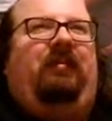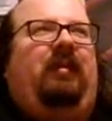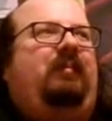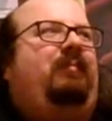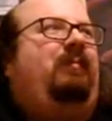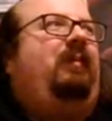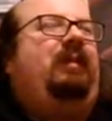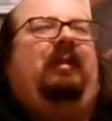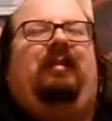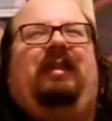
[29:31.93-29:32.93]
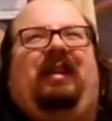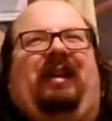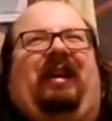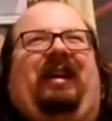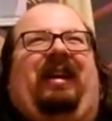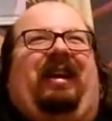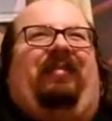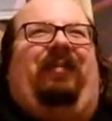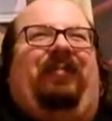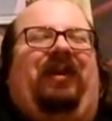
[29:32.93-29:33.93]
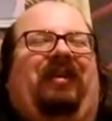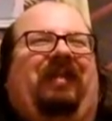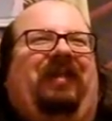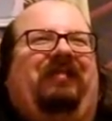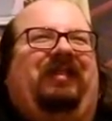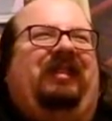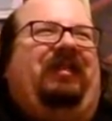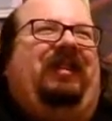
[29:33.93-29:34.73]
What? You think I have a Pokemon plush?